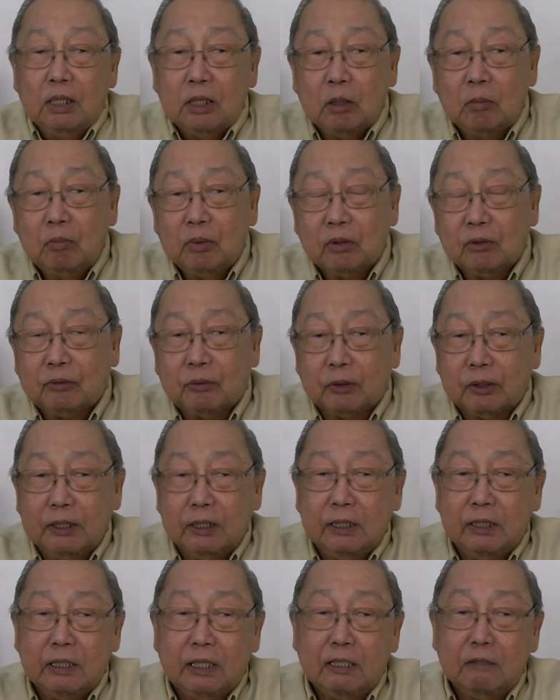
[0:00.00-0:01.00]
Number
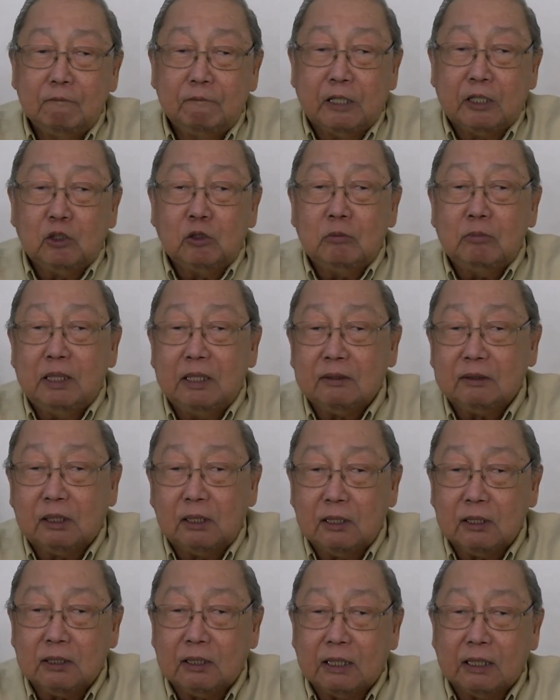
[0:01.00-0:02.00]
three,
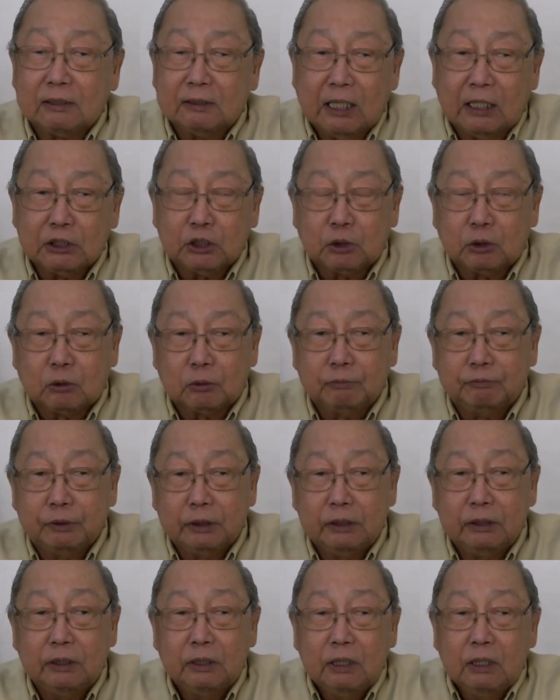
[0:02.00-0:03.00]
environmental
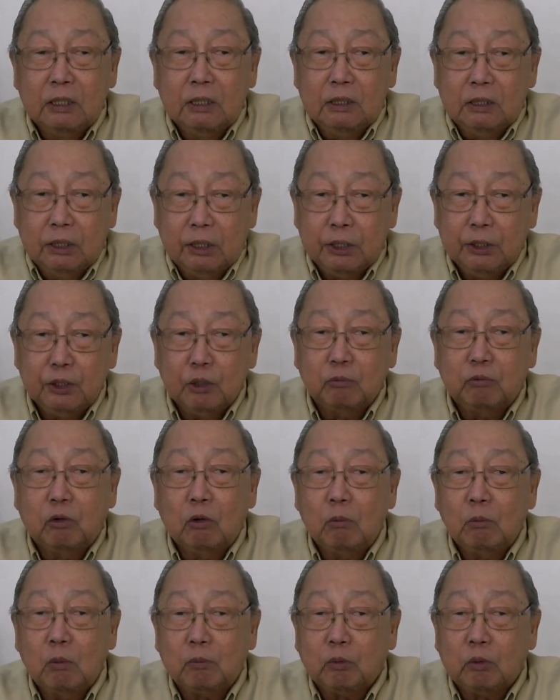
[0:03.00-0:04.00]
catastrophe in the
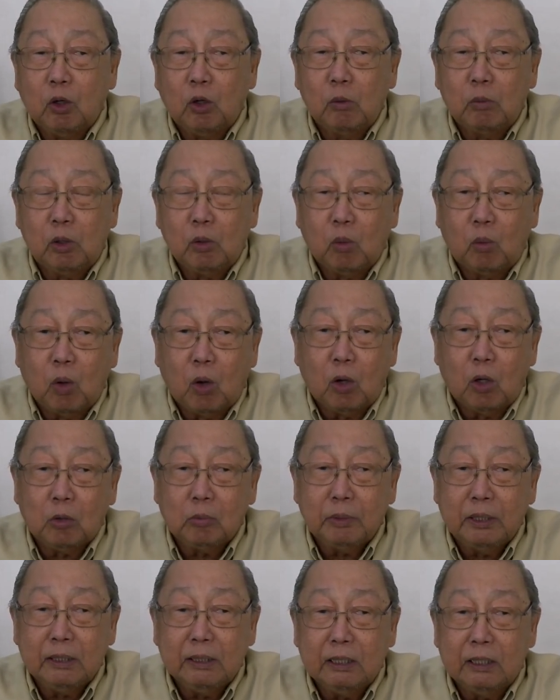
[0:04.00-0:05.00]
form of global
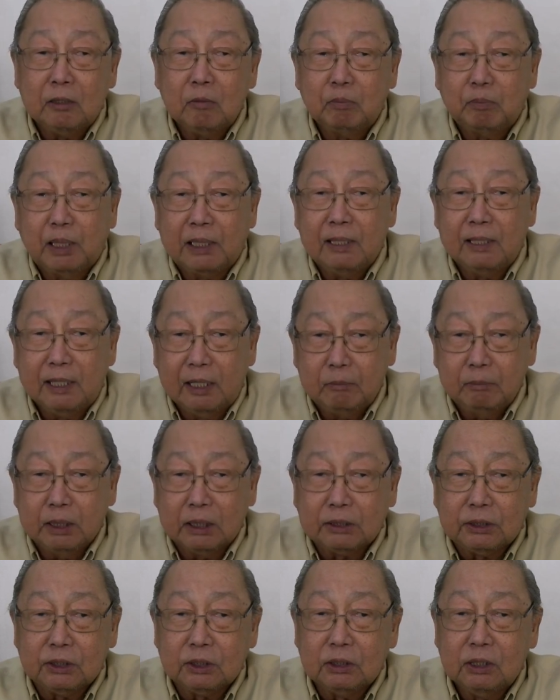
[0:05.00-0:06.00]
warming and
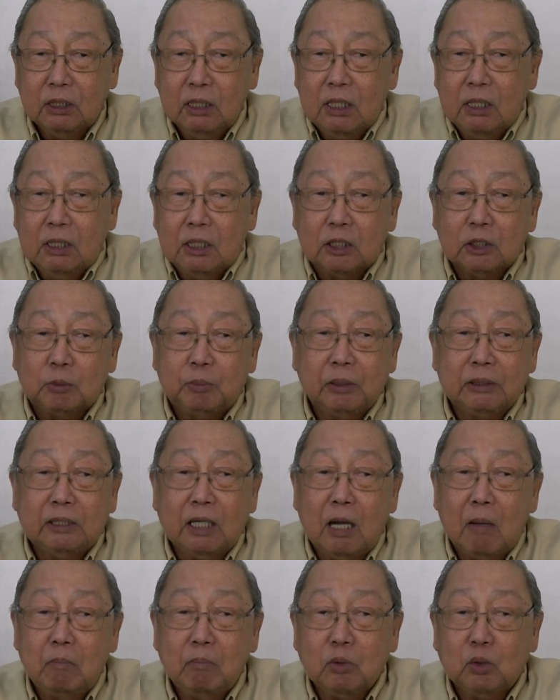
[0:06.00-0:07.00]
pandemics has
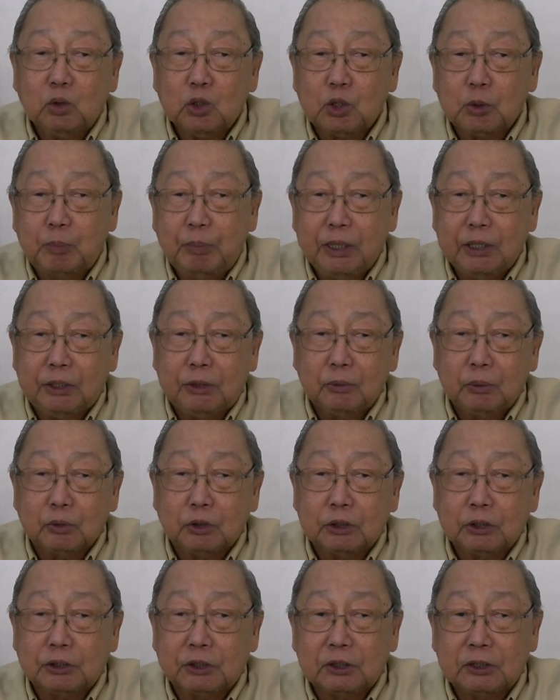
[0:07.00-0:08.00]
become
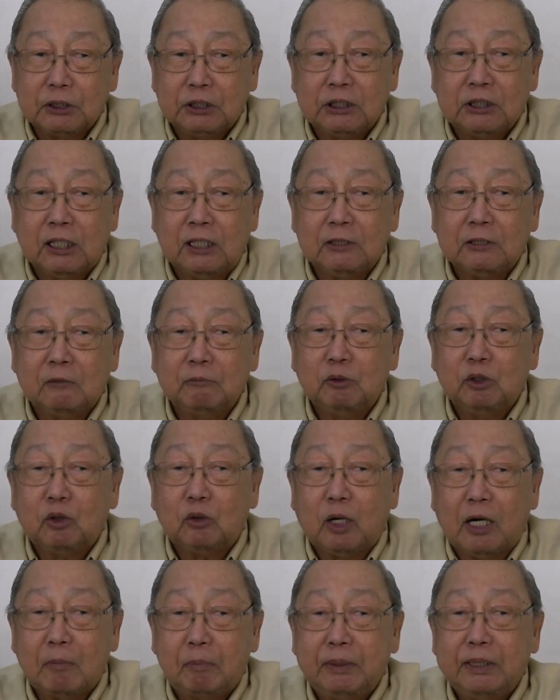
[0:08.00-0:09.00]
conspicuous as a result of
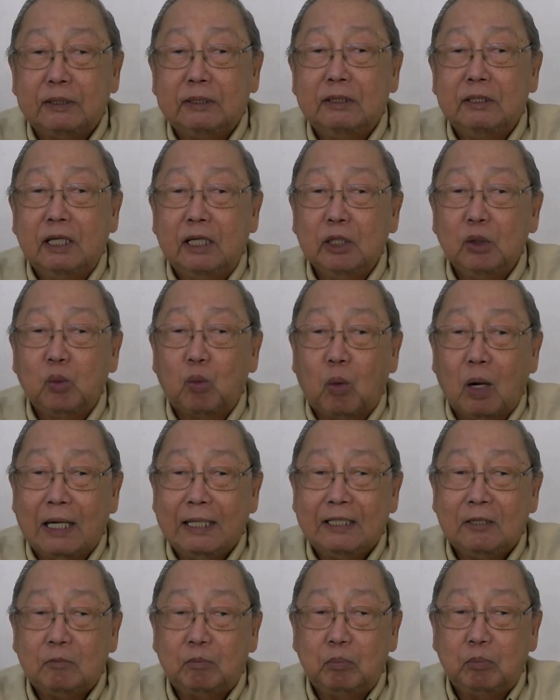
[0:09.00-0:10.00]
the rapid and
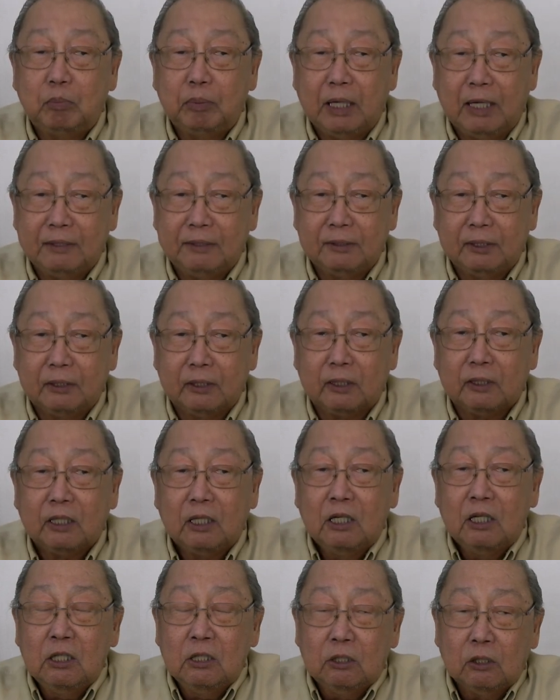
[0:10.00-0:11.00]
wide plunder
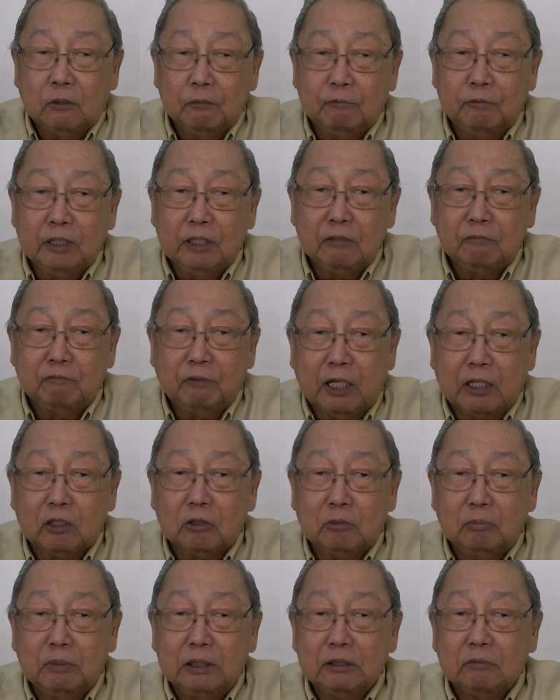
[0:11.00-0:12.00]
of the
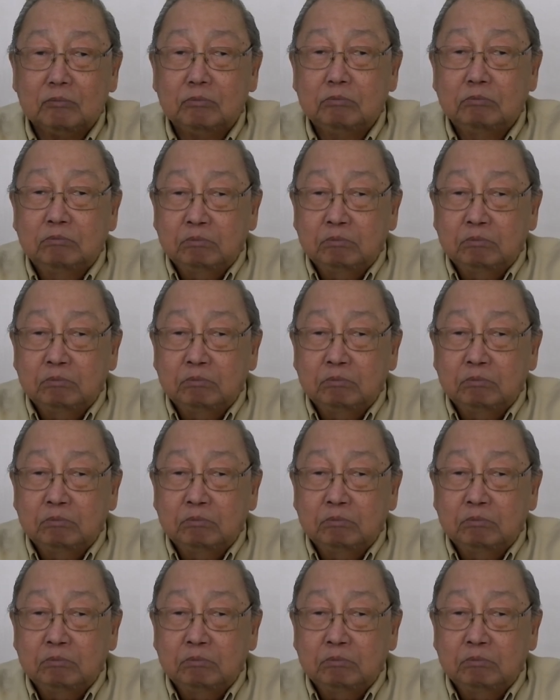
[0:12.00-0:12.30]
environment